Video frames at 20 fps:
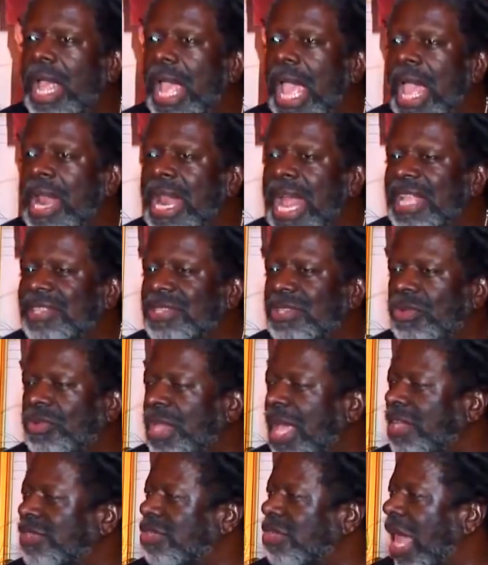and
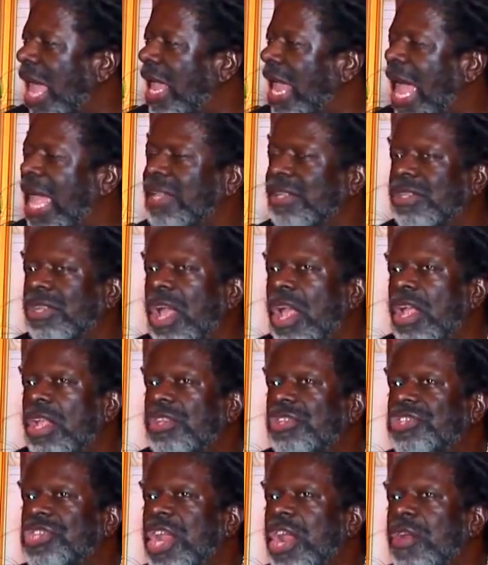
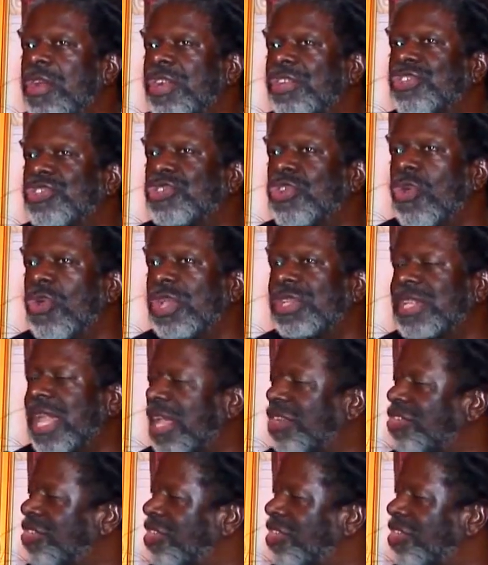sharing a story is like